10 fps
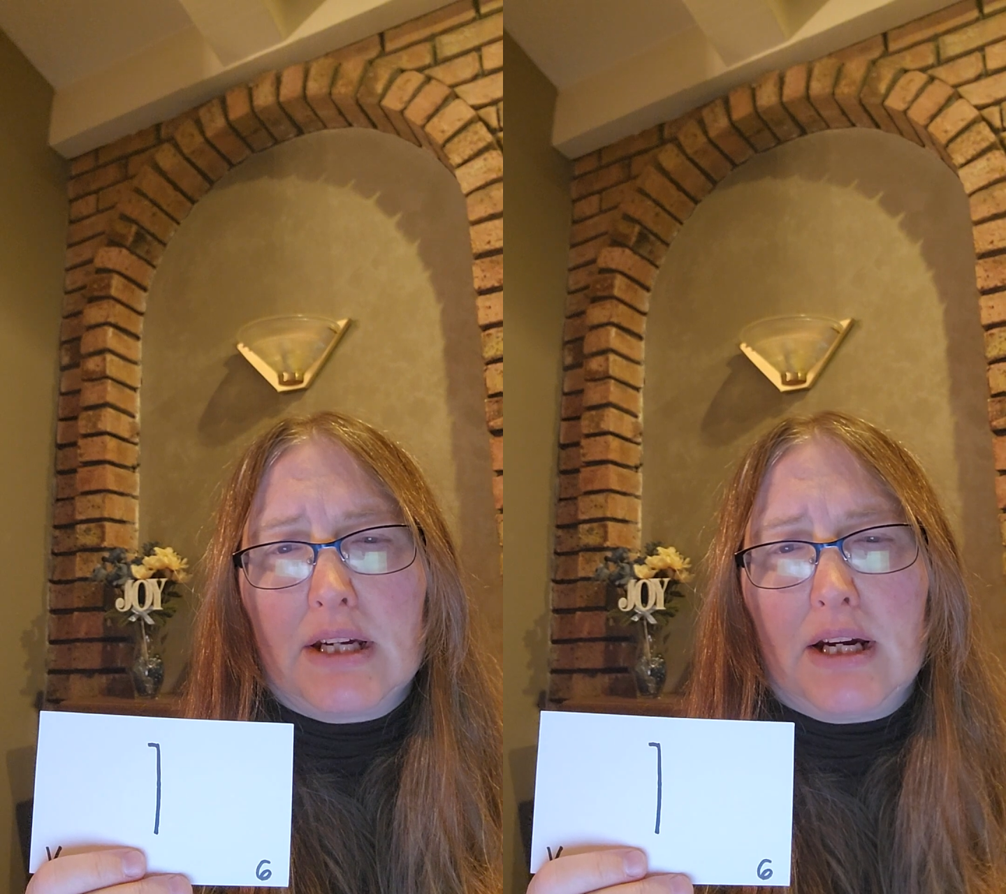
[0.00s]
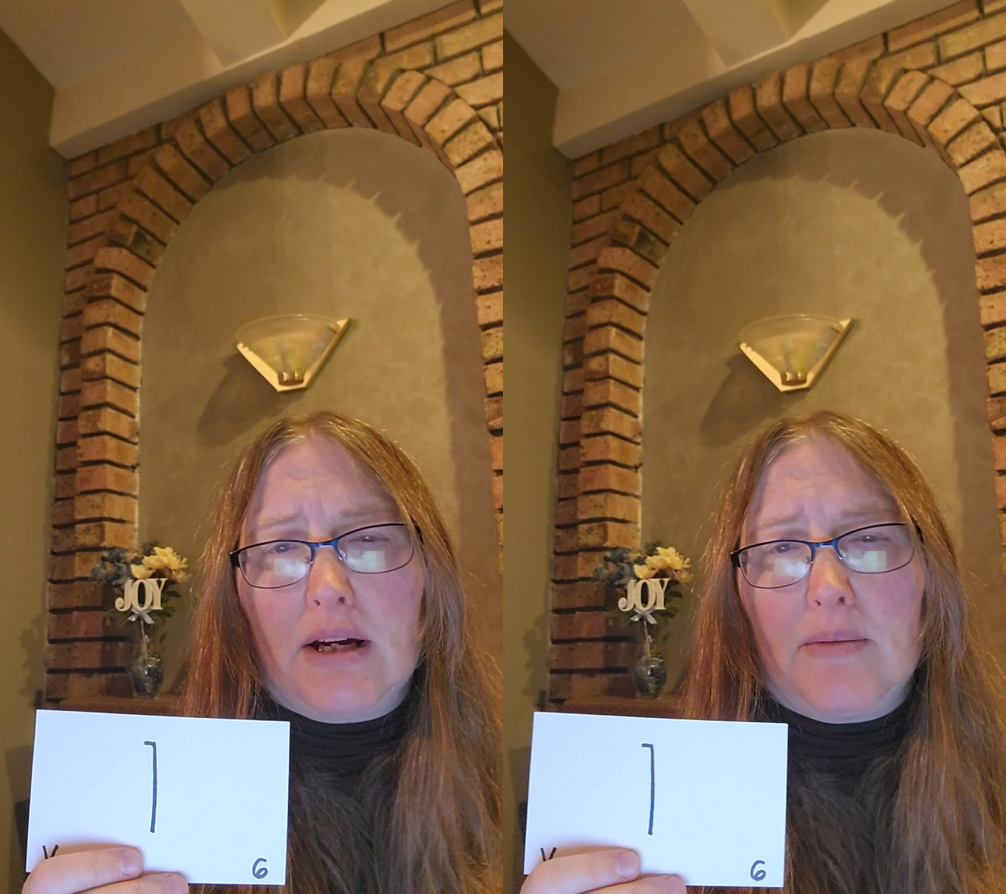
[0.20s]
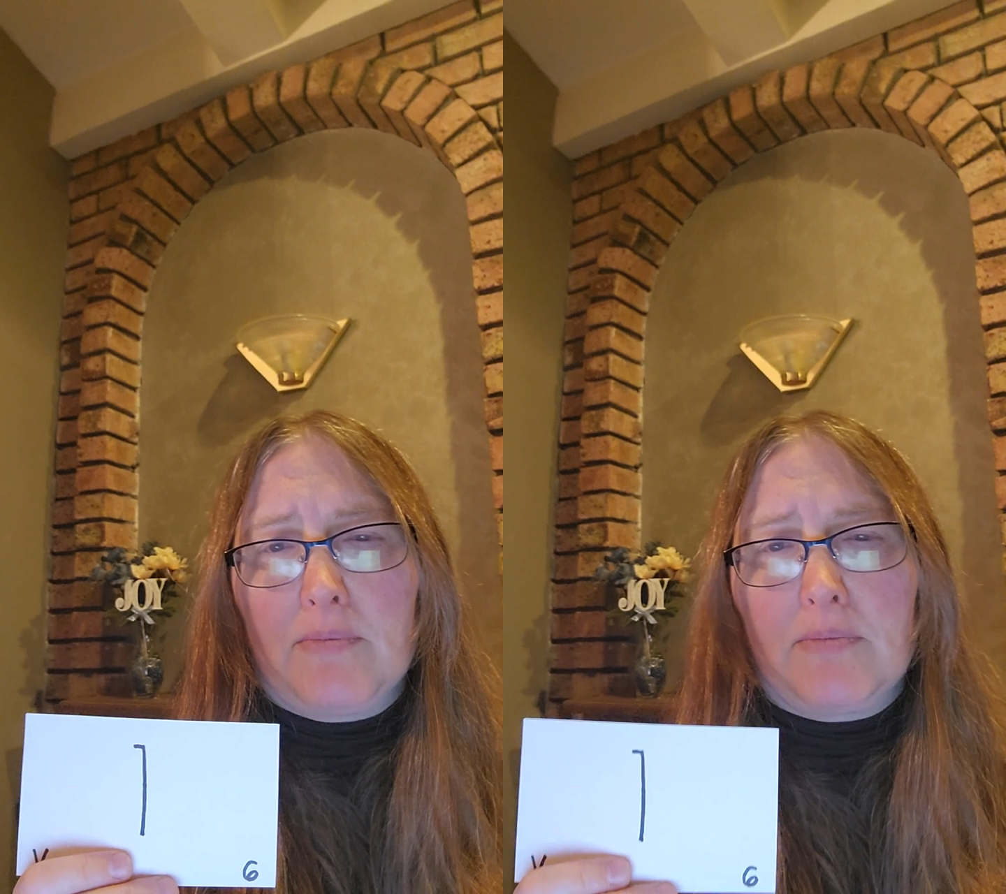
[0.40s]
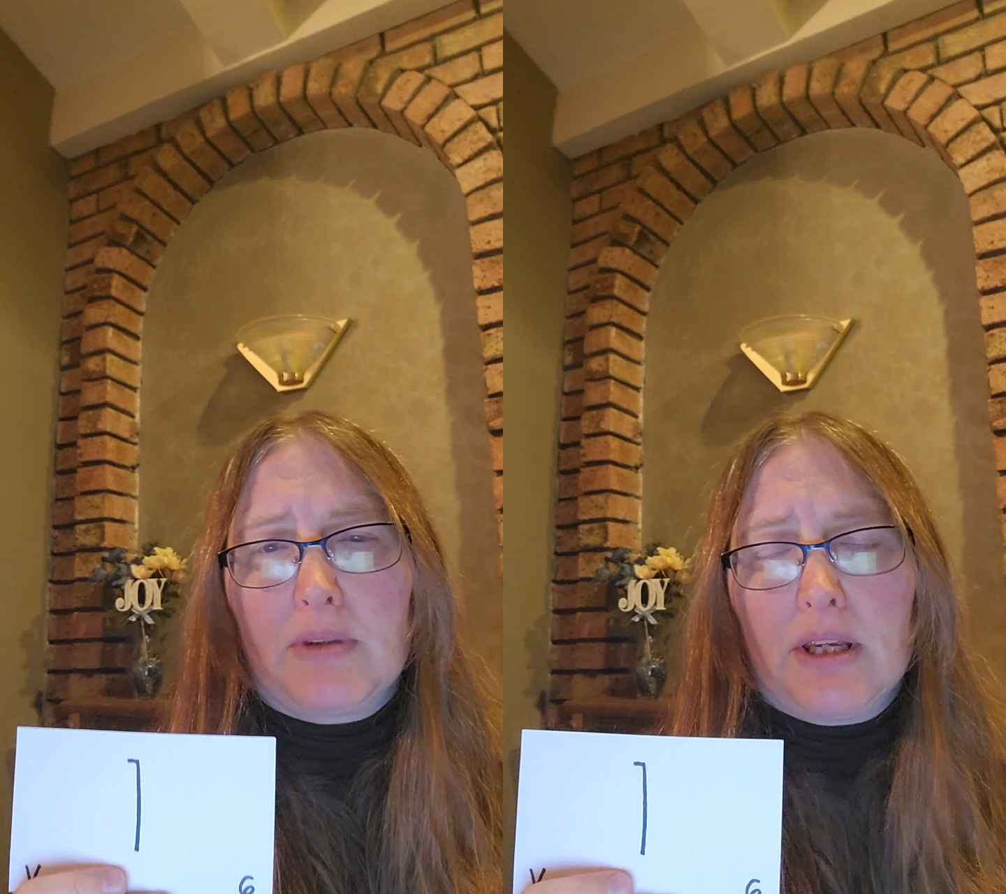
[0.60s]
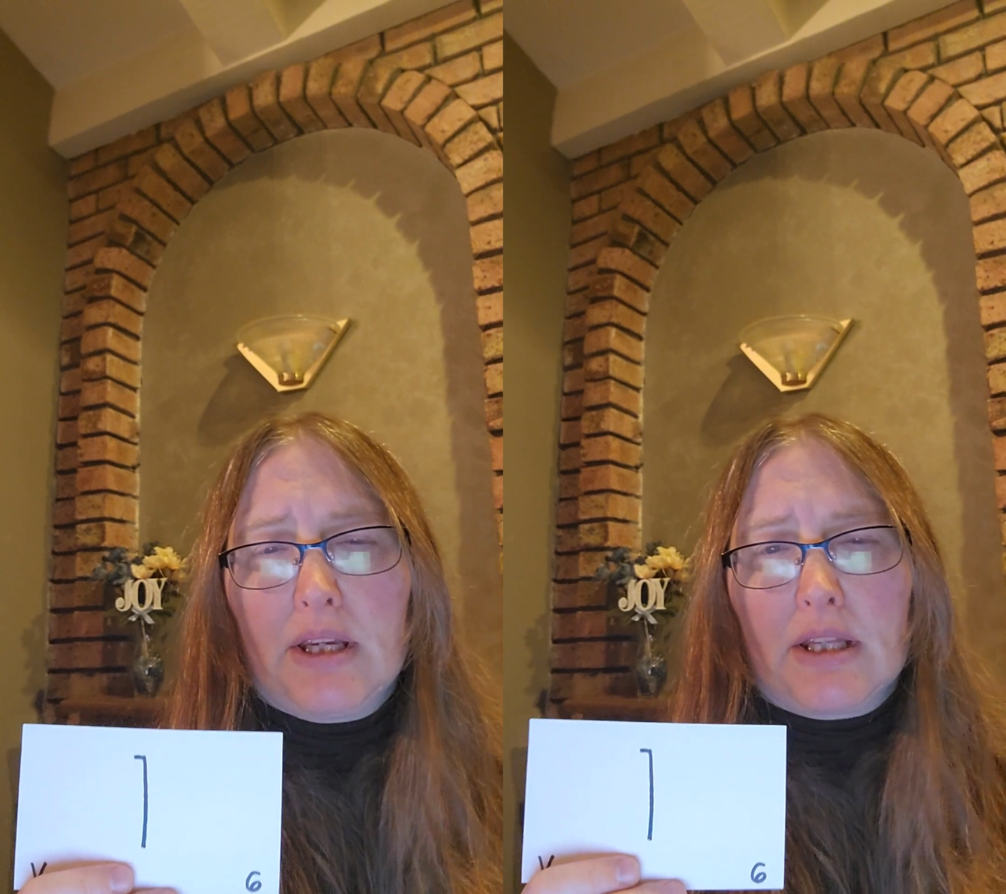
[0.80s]

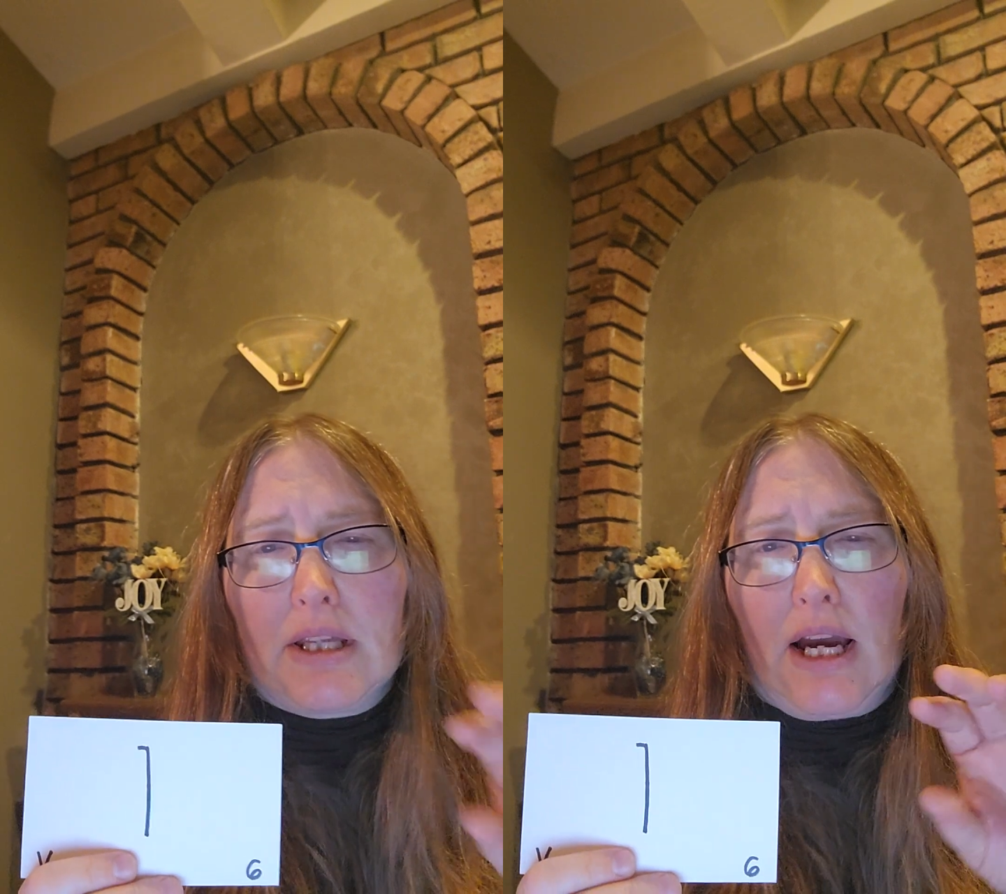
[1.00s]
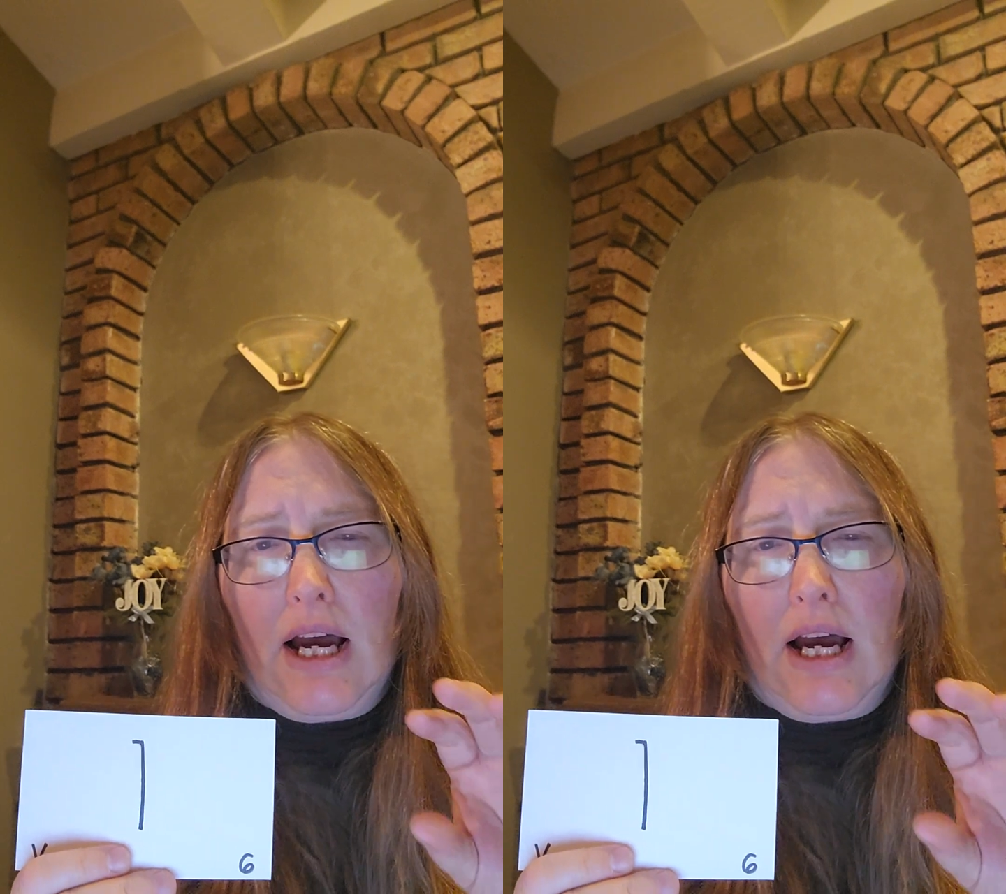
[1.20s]
the